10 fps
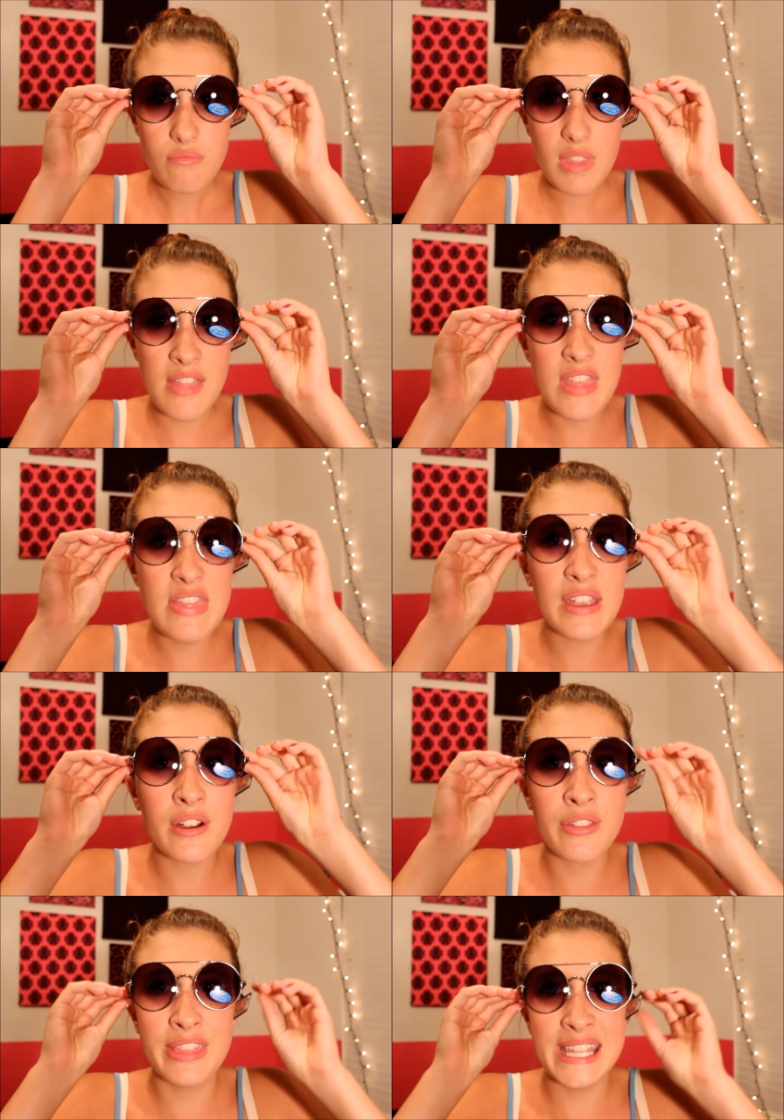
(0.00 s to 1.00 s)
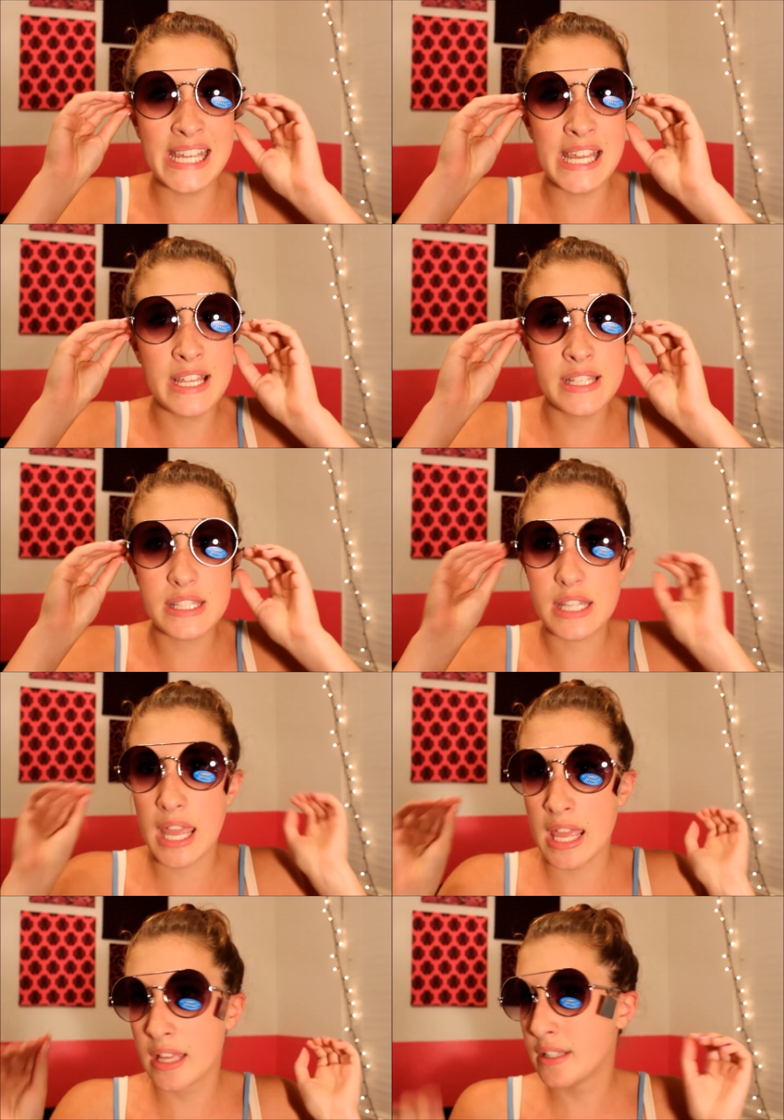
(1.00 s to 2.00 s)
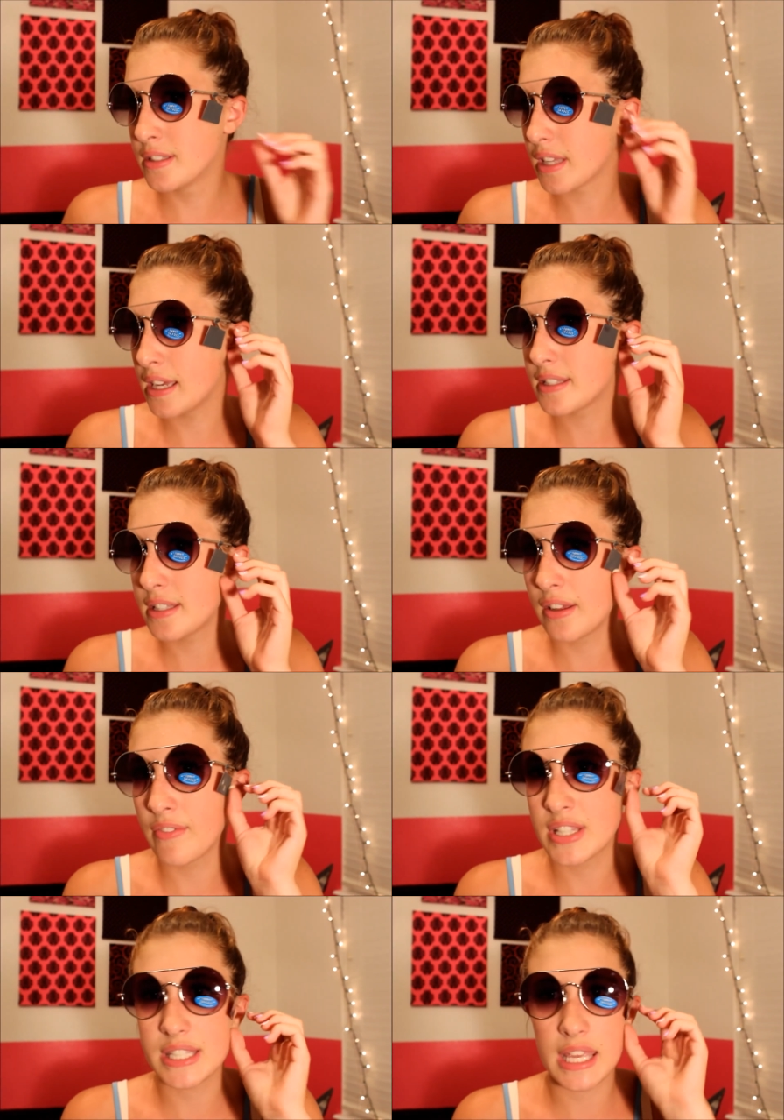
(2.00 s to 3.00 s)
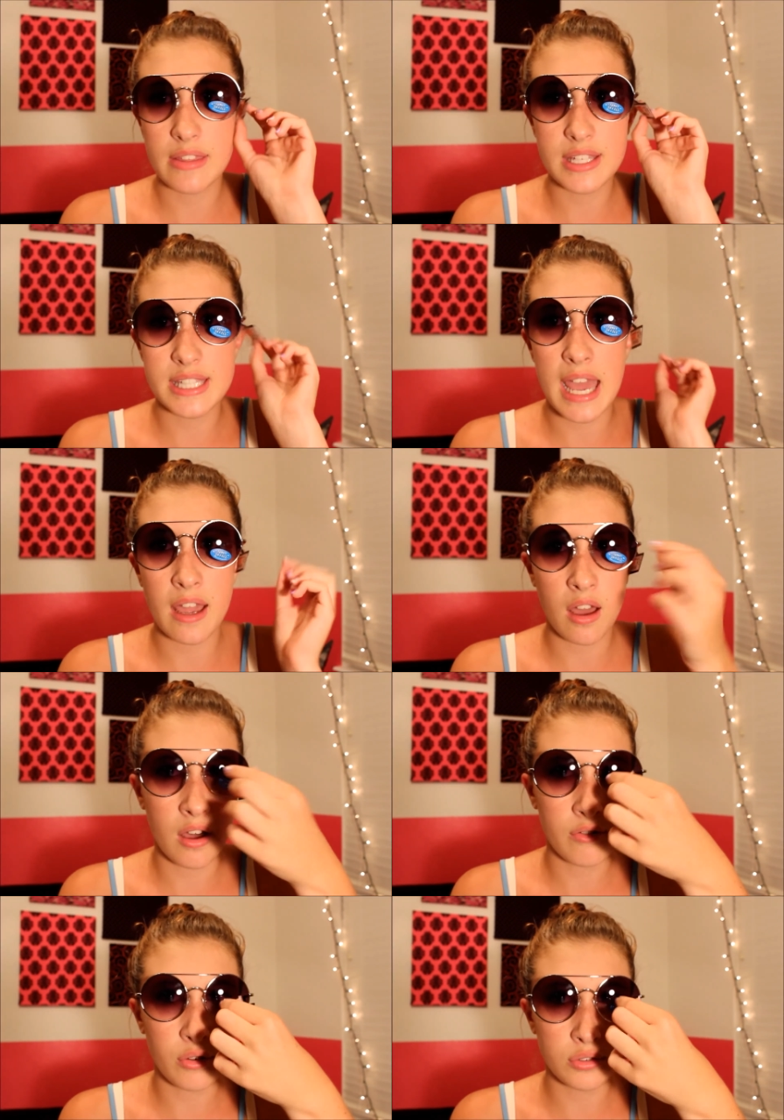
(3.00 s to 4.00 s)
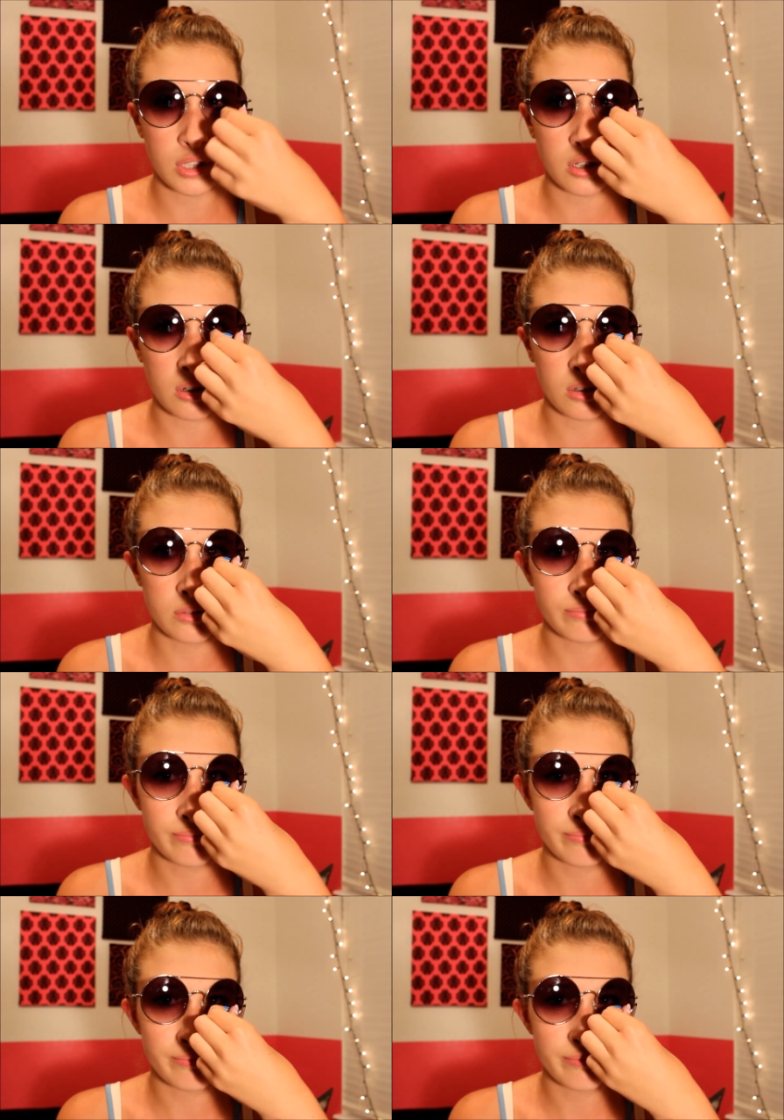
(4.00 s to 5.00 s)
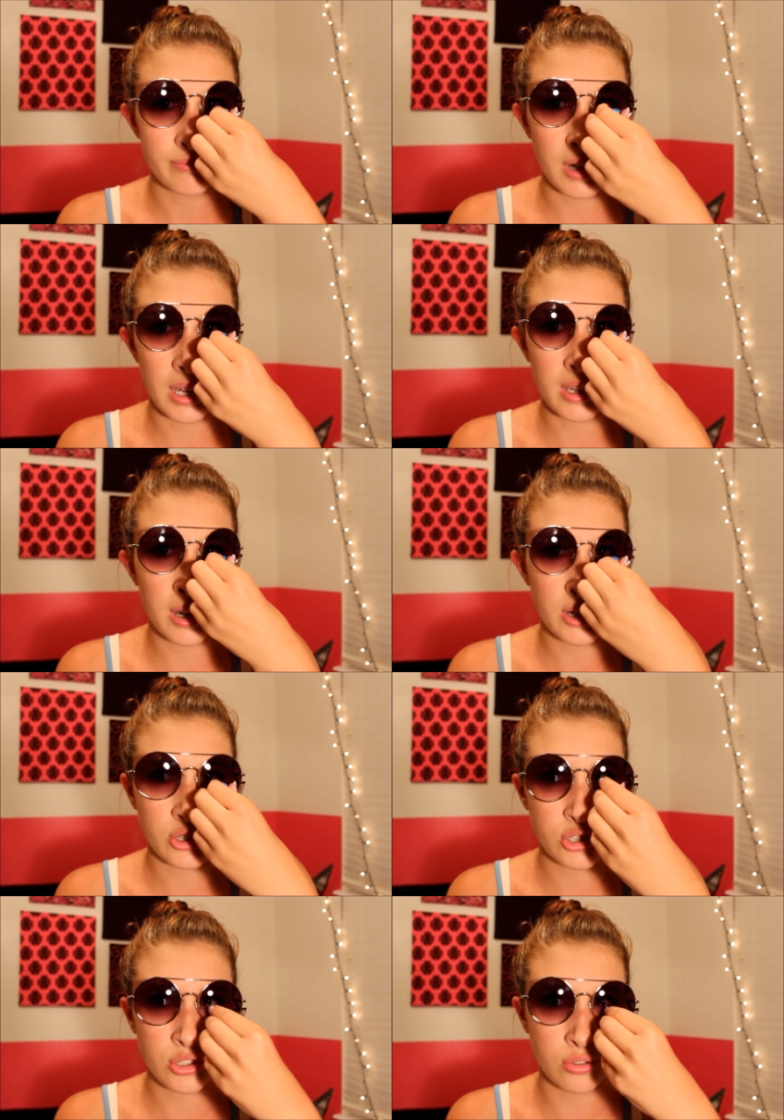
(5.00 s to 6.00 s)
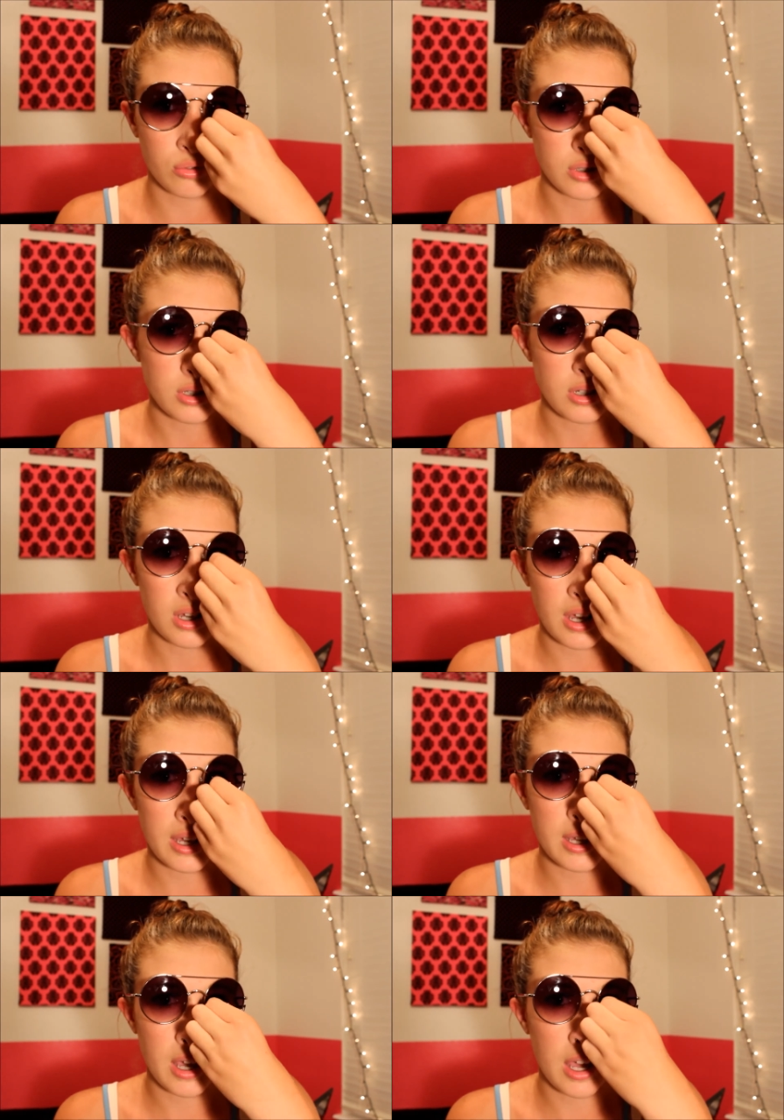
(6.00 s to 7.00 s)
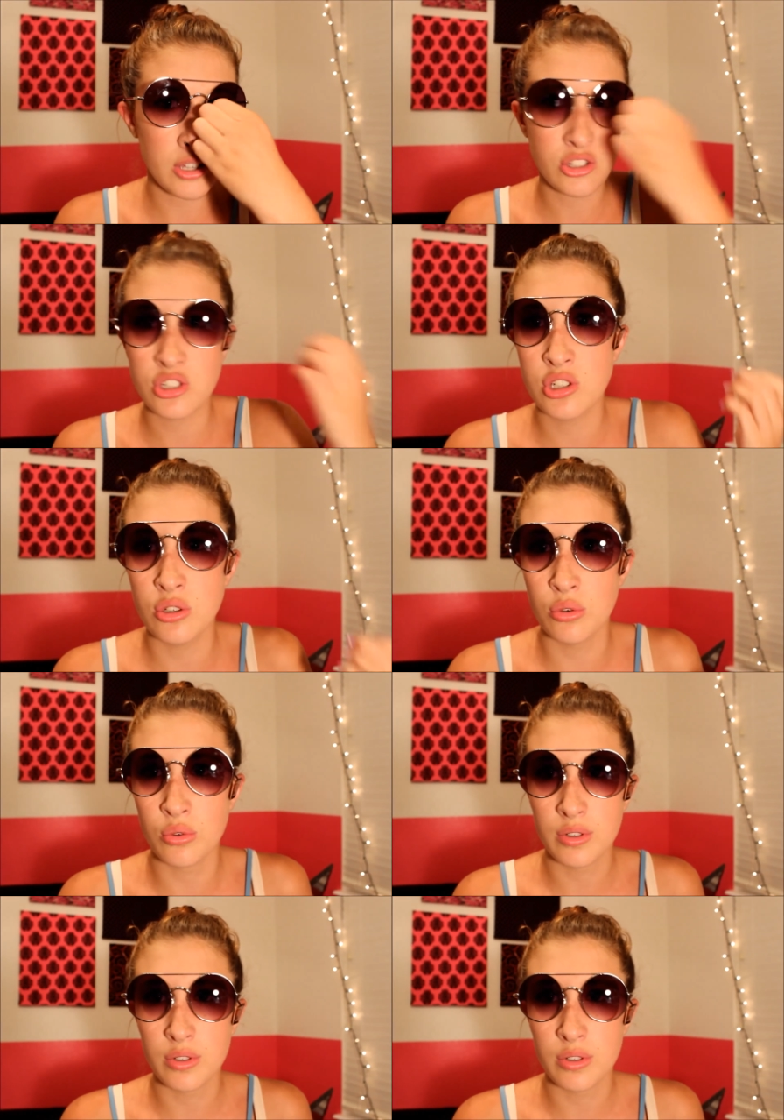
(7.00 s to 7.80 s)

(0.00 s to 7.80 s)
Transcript: And then there are these, and I still haven't taken the tag off. Hold on, girl. I got you. I got you.